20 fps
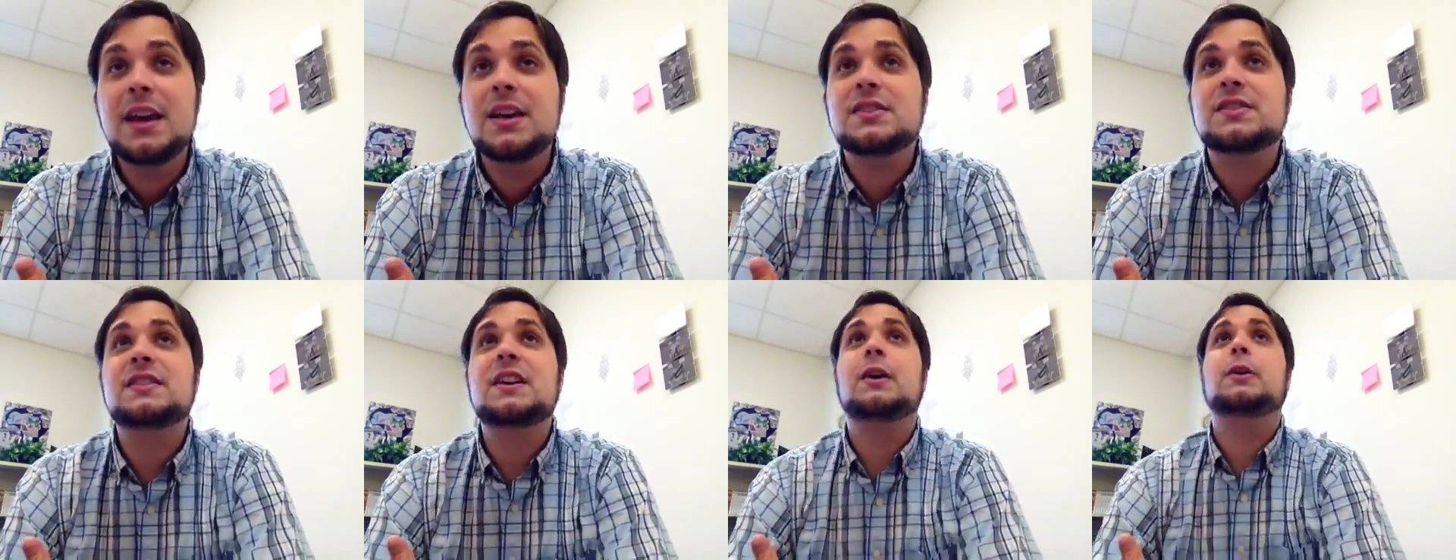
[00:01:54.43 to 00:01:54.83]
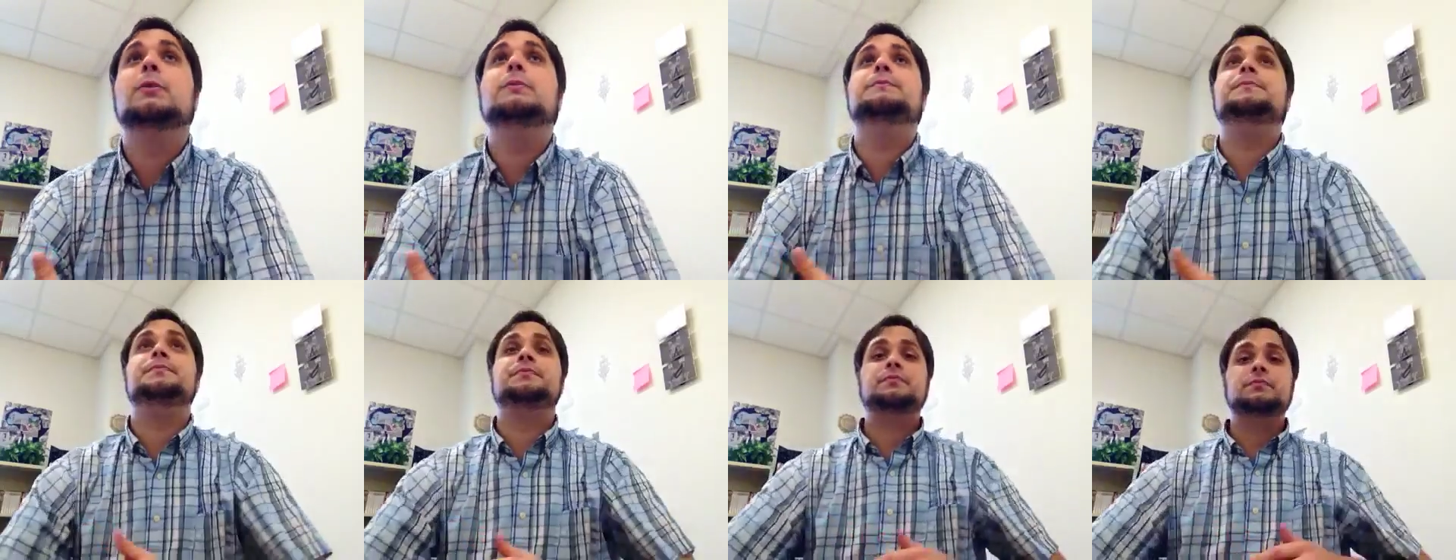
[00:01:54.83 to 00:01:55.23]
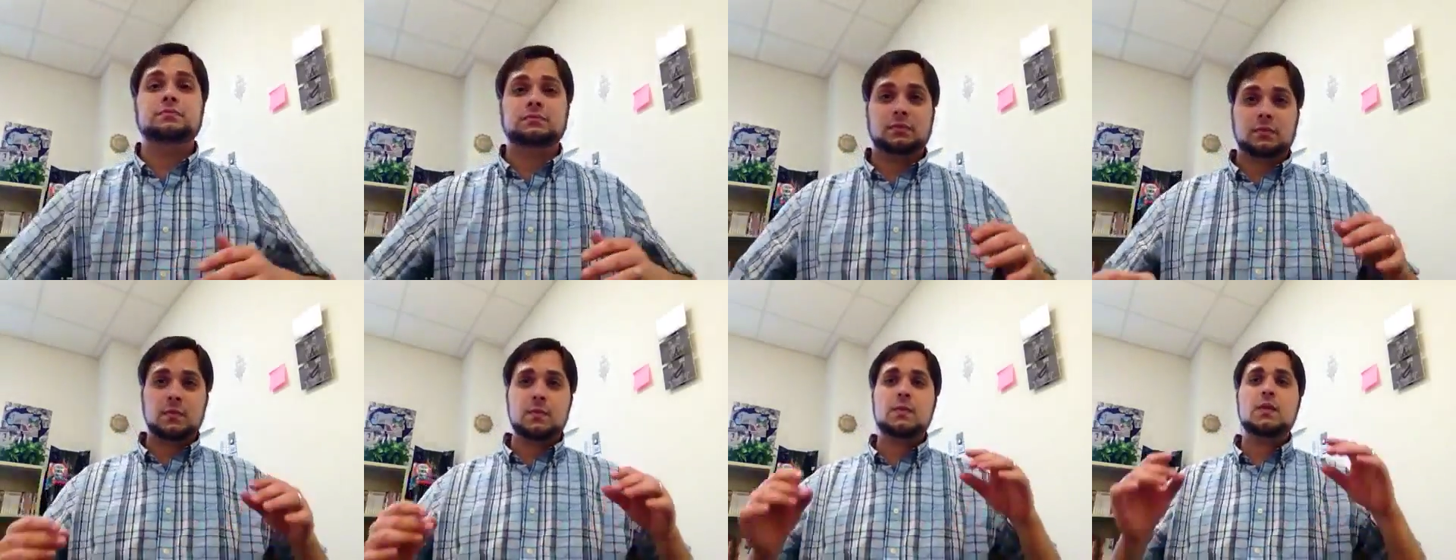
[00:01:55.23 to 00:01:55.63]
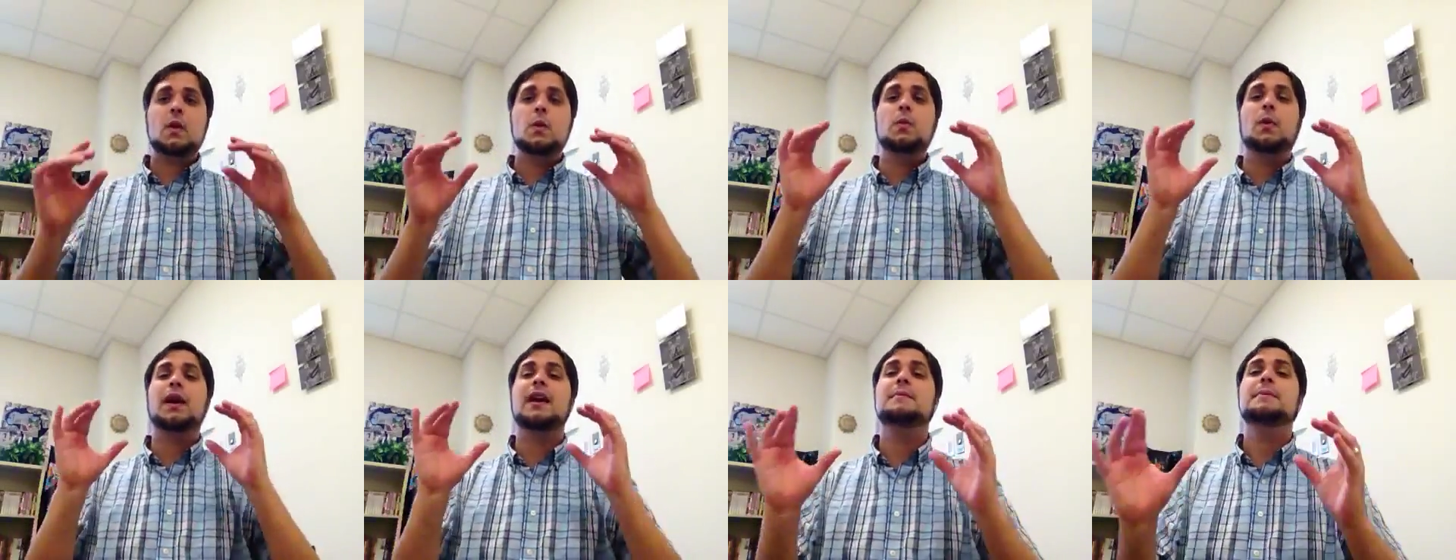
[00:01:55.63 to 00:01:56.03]
So,
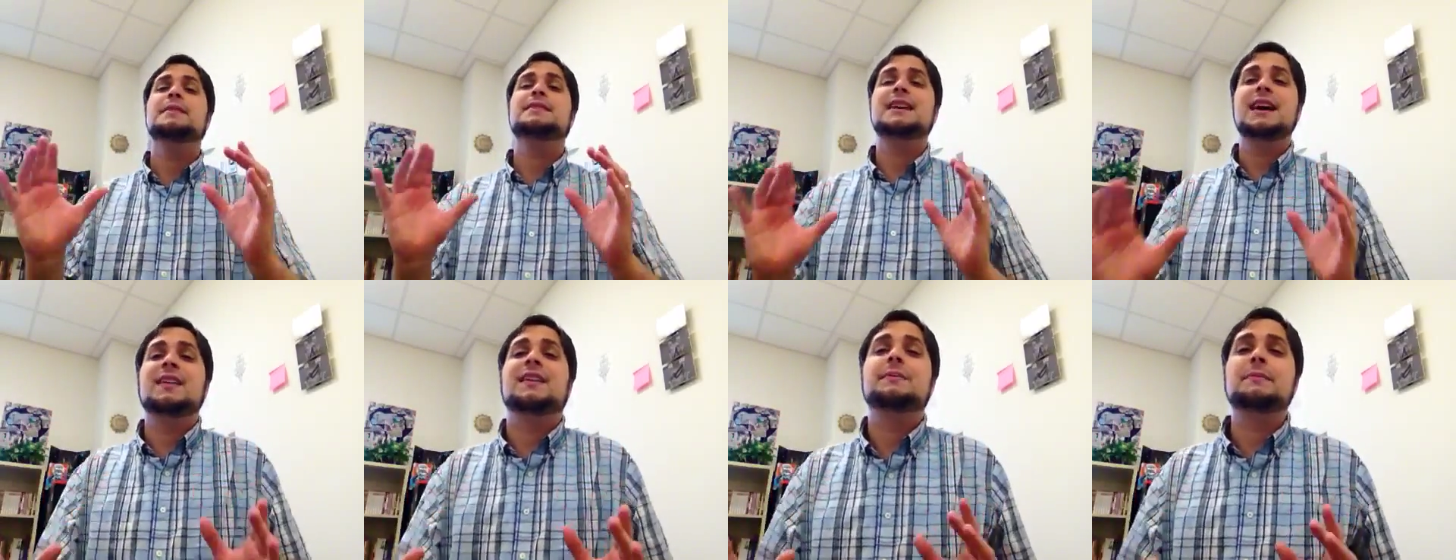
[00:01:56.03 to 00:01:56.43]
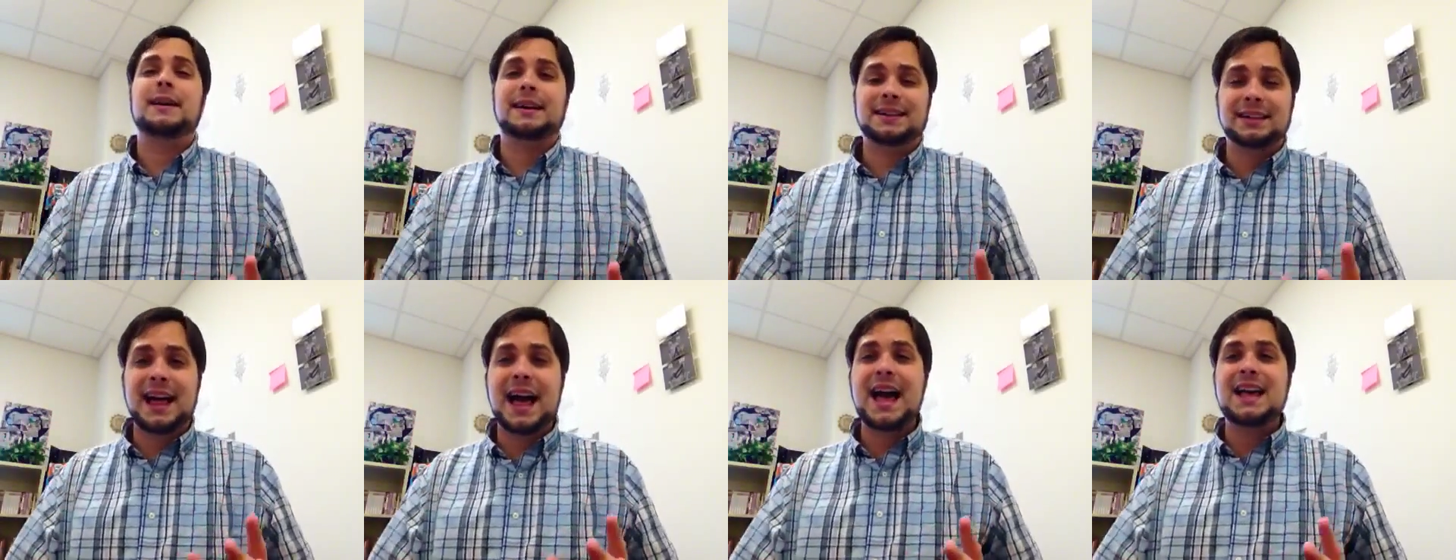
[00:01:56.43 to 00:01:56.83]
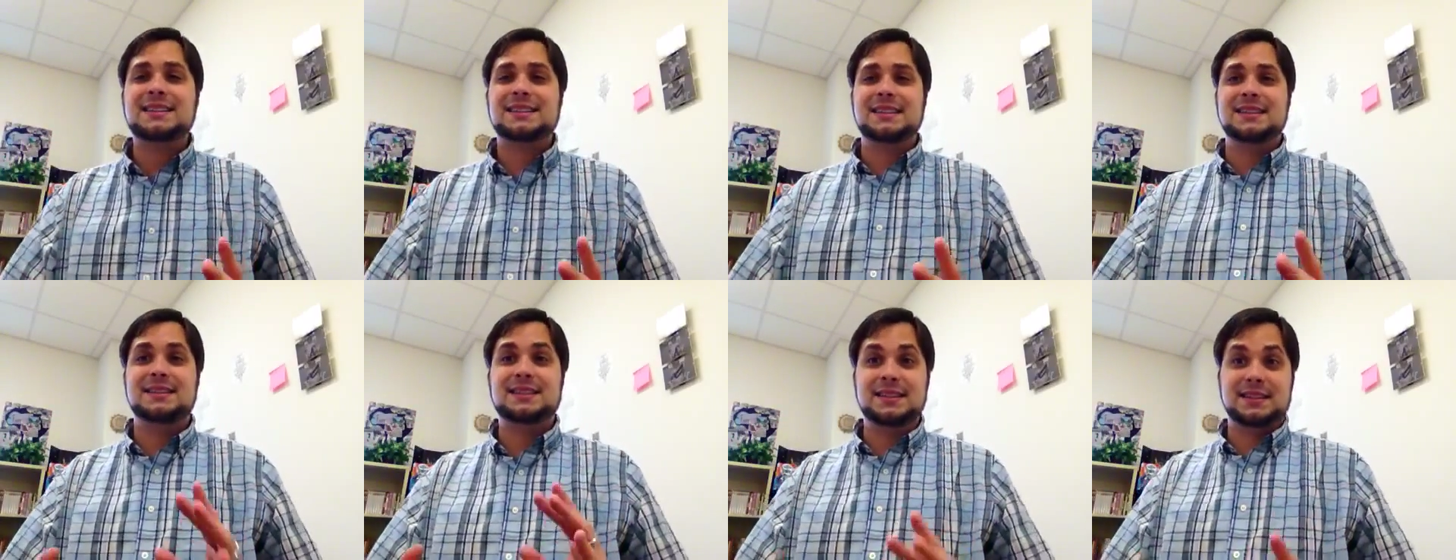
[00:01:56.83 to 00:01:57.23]
what I've been telling my classes